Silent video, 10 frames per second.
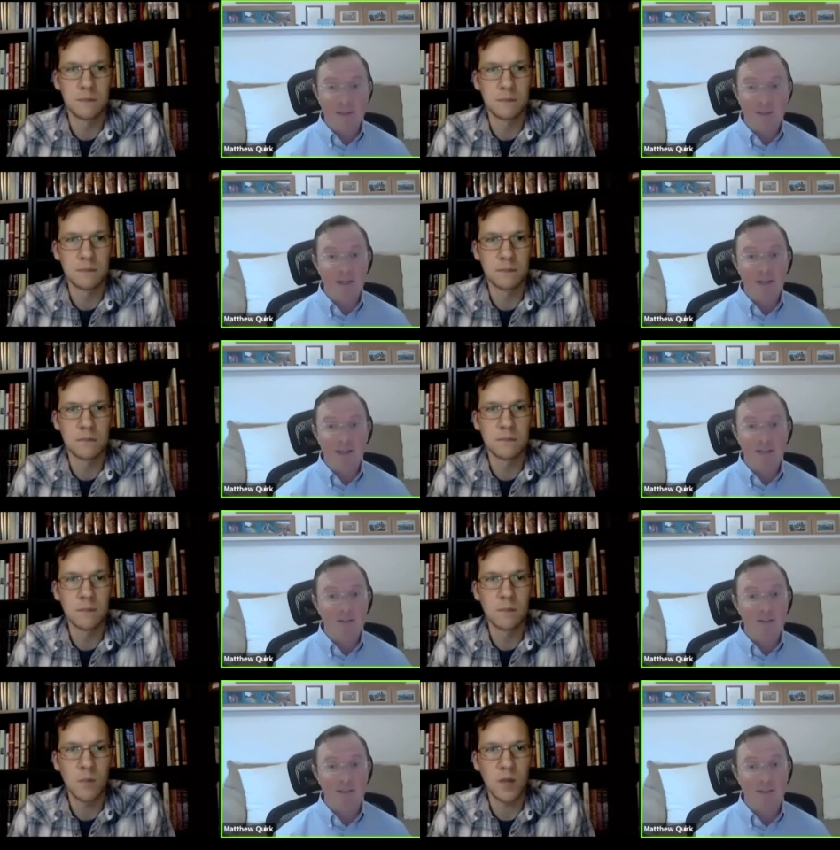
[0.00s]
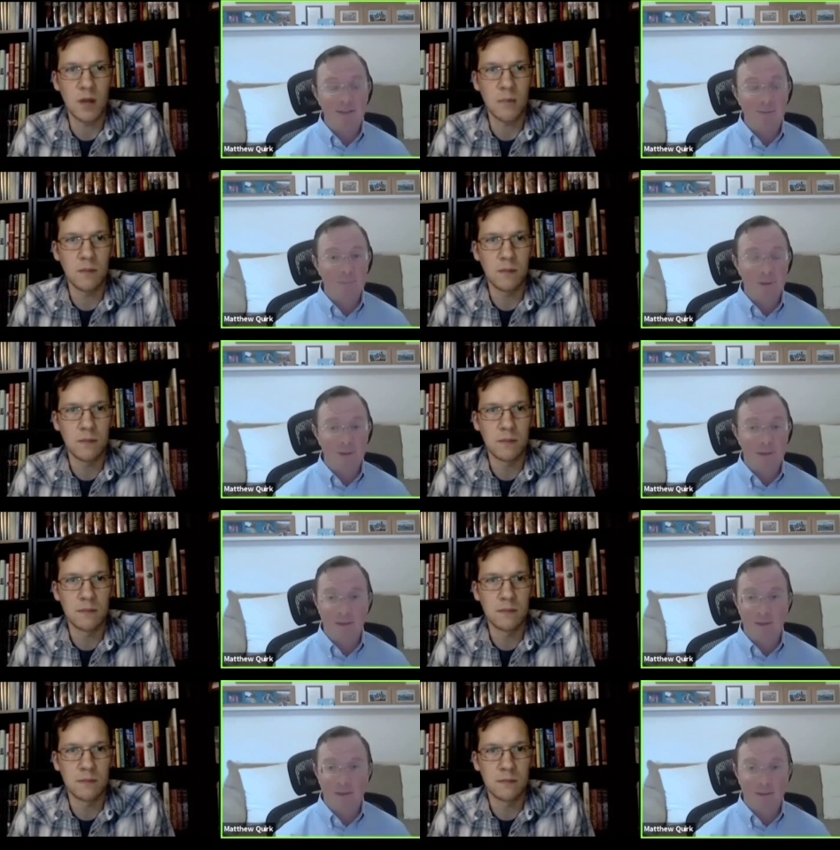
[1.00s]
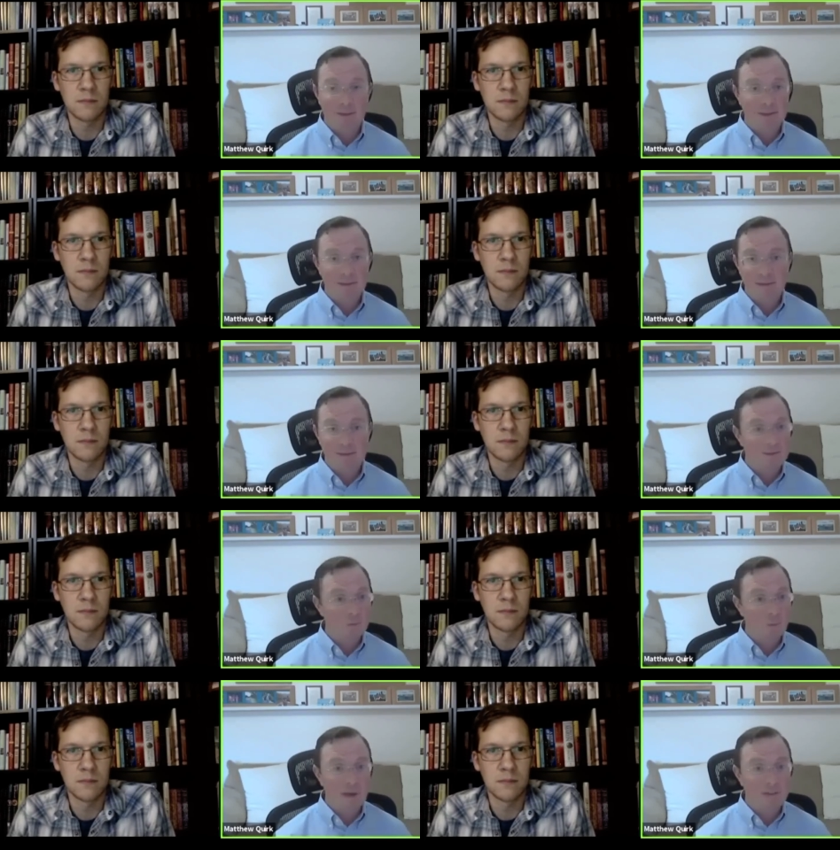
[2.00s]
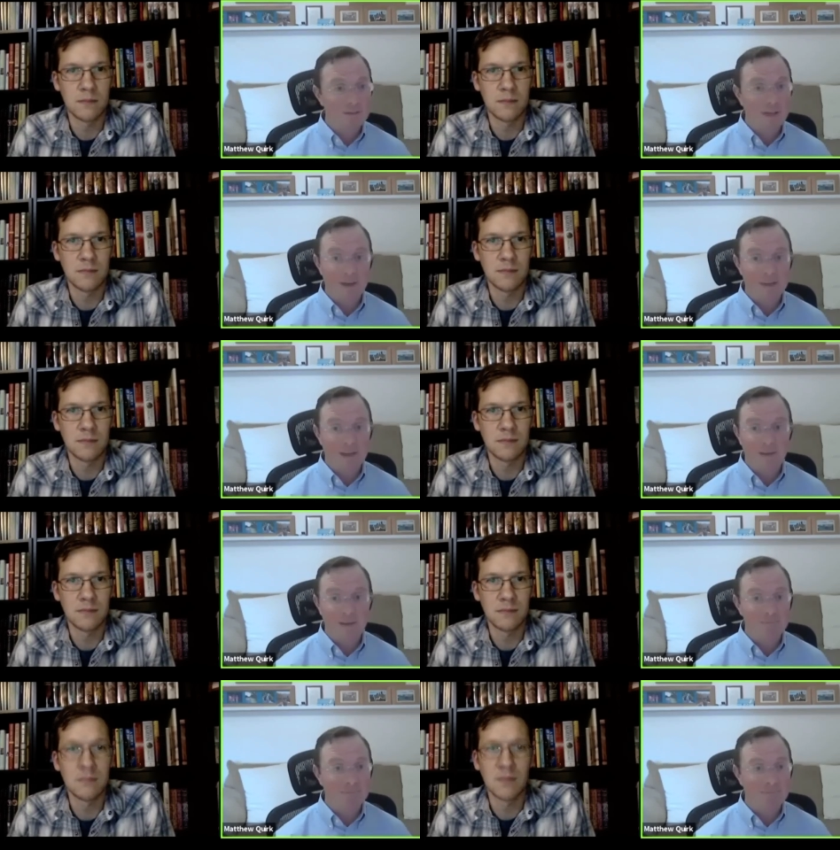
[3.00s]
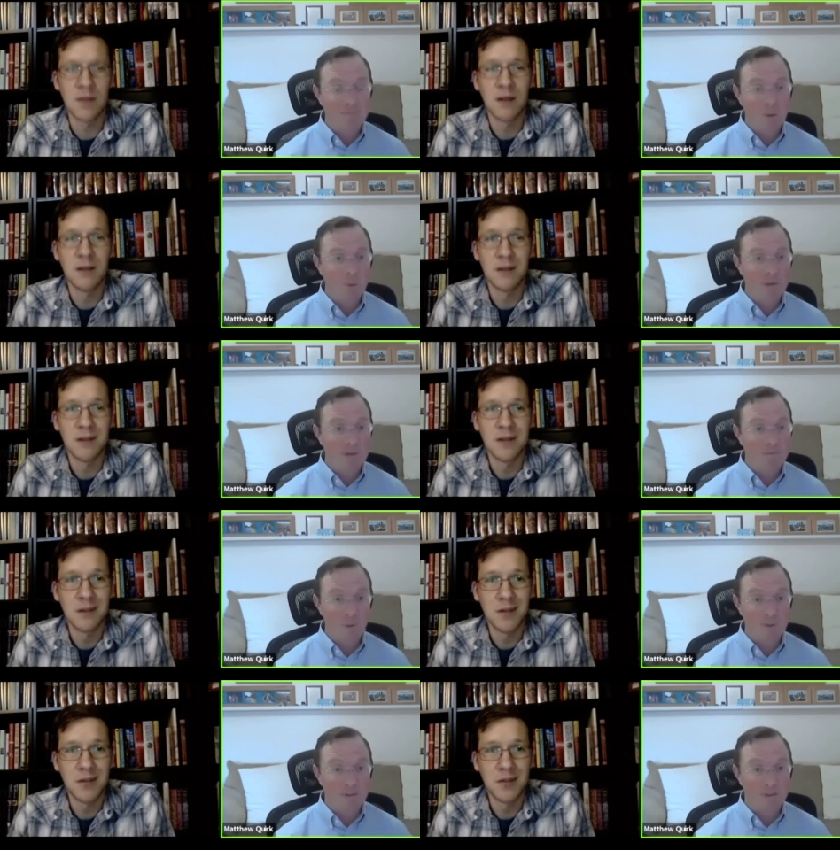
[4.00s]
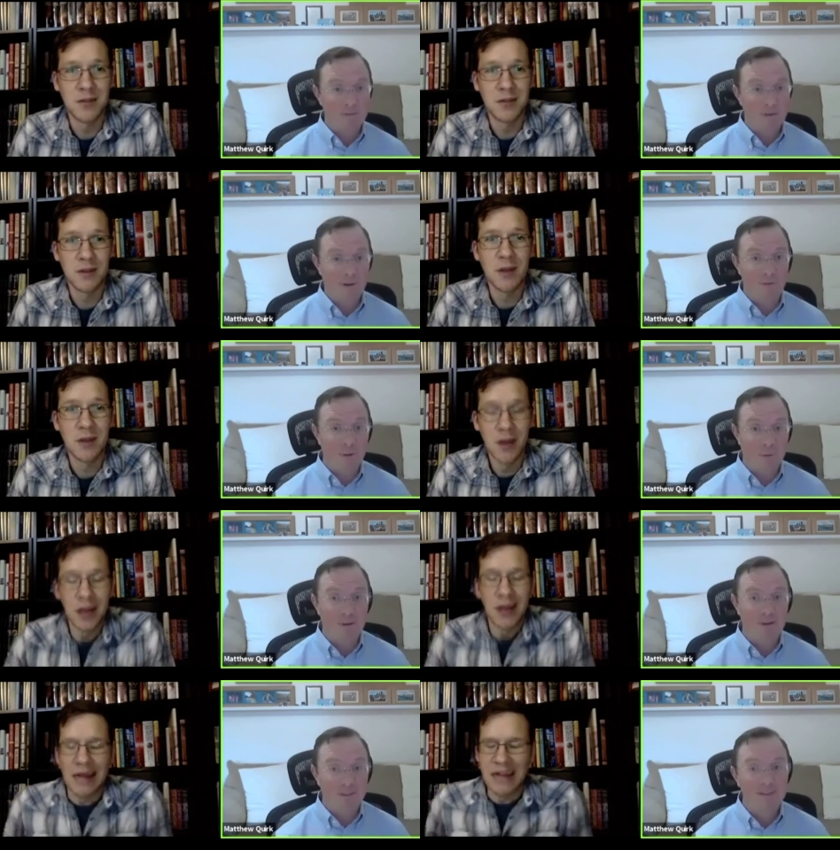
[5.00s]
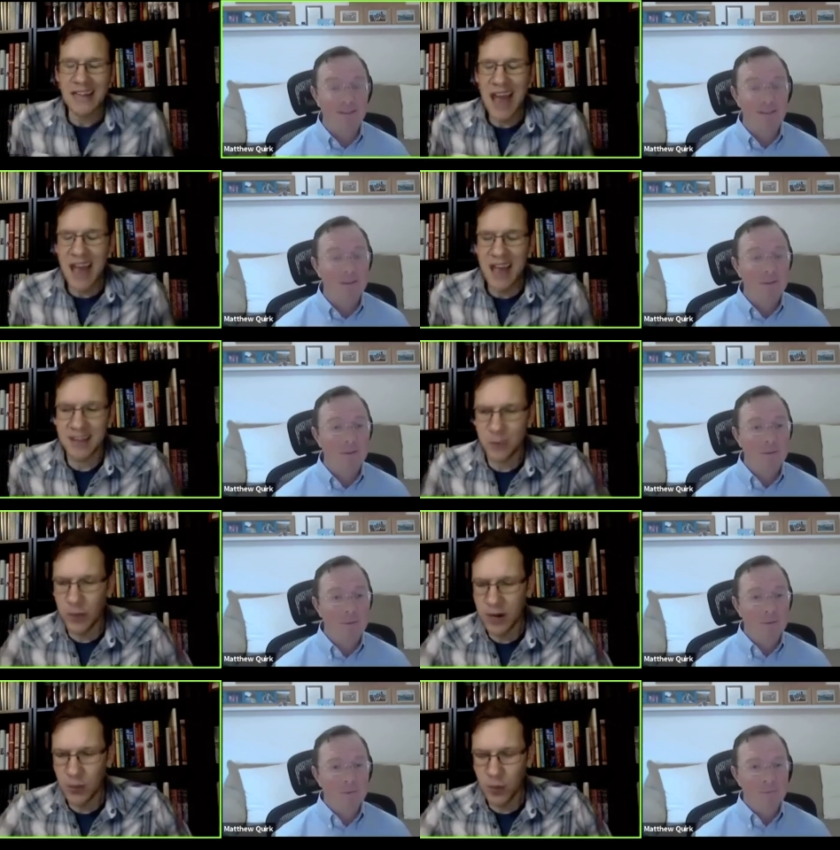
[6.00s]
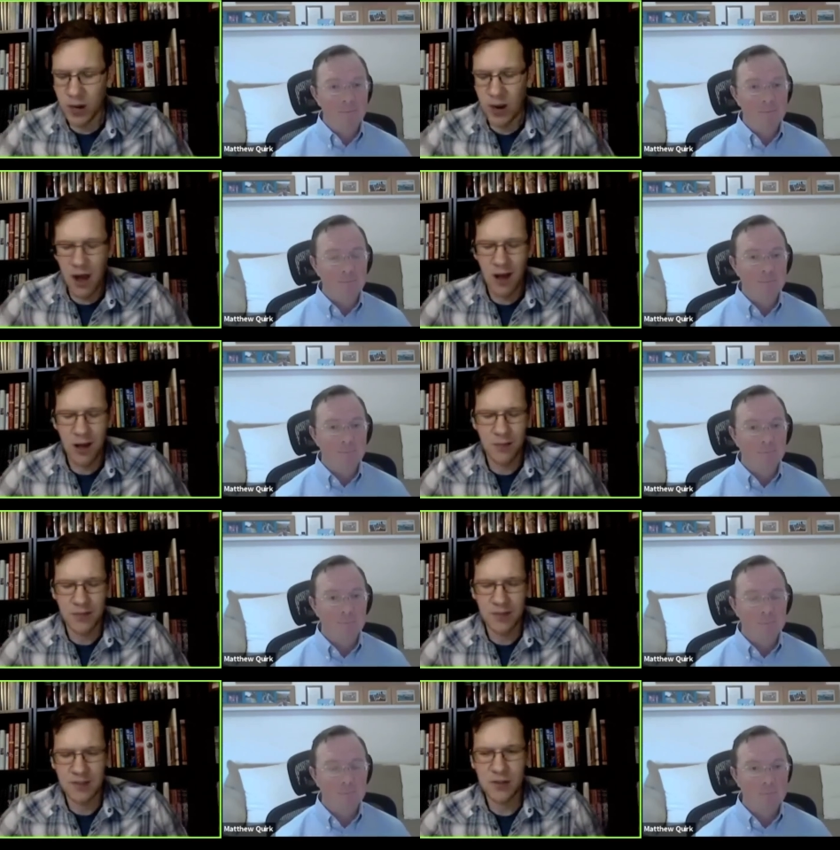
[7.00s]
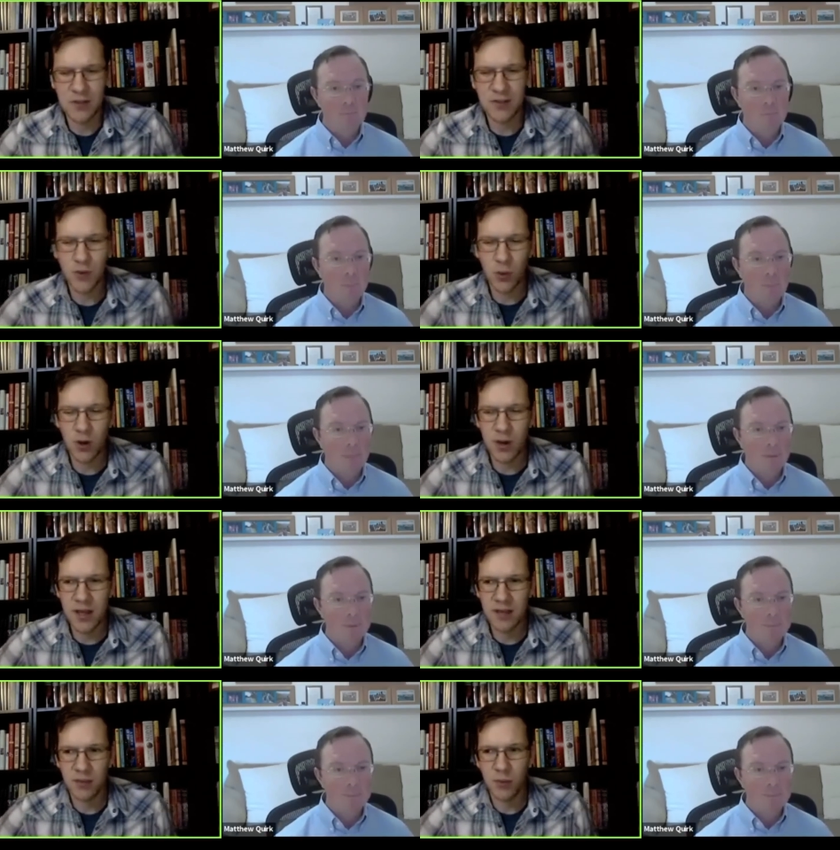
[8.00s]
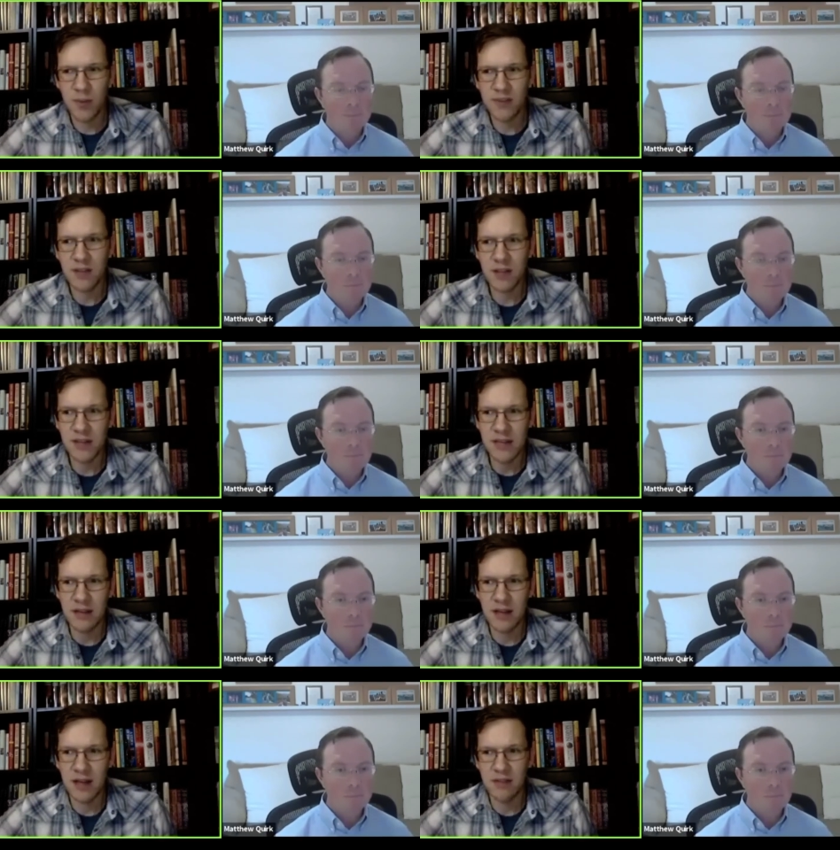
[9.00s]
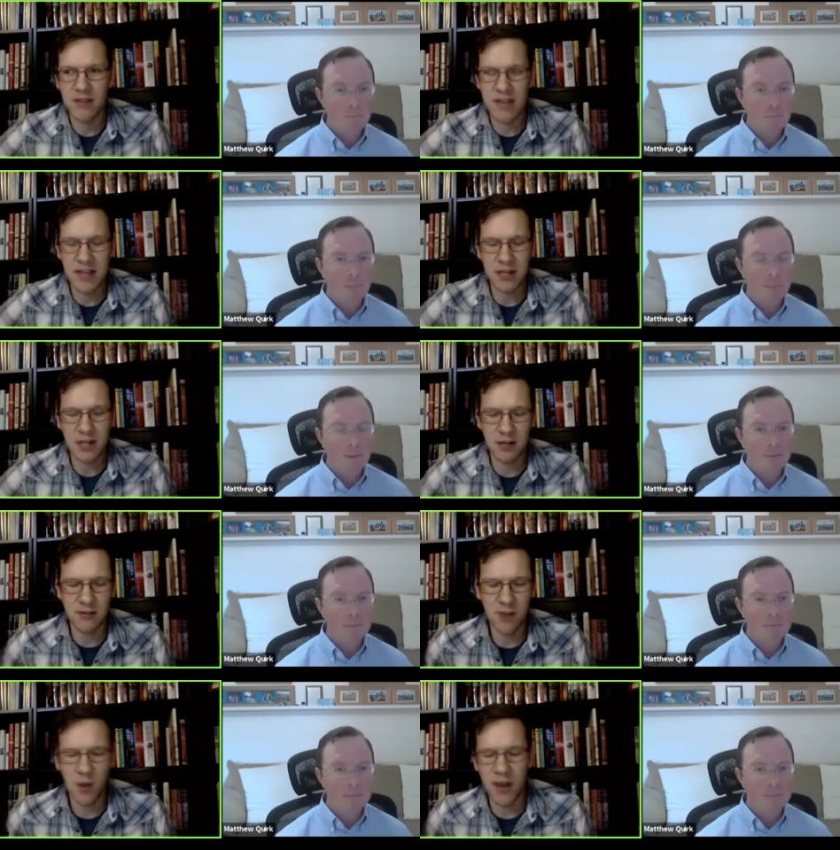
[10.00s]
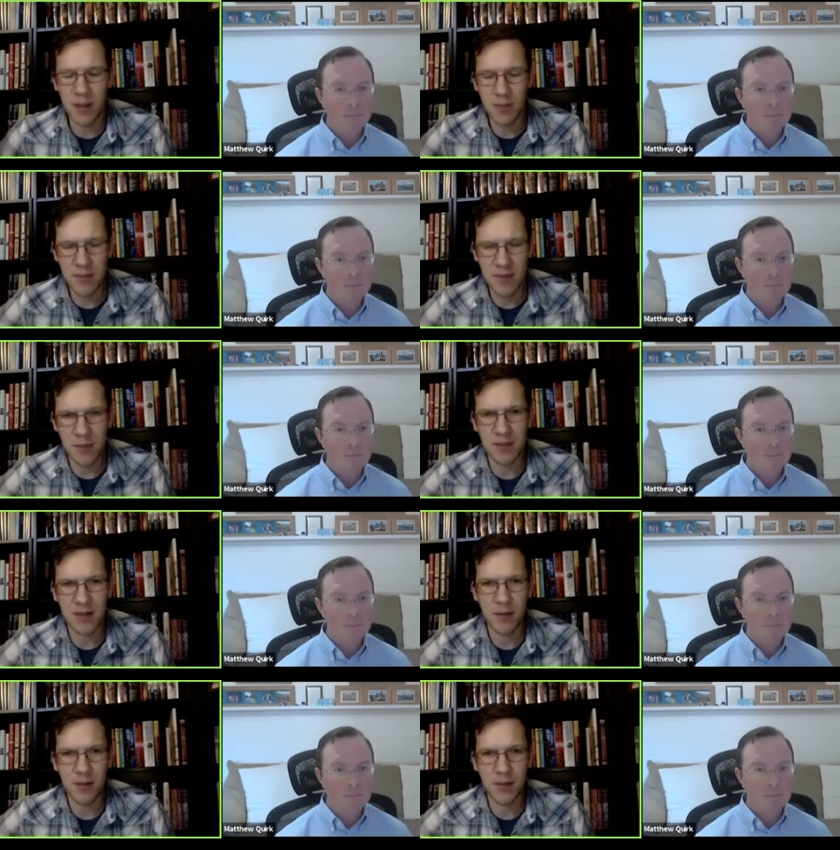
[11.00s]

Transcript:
Speaker 1: change. It's wild times now, and I'm hoping it works out for everyone.
Speaker 2: Yeah, it's weird. We're so the store is, we're basically kind of taking turns going up and being able to like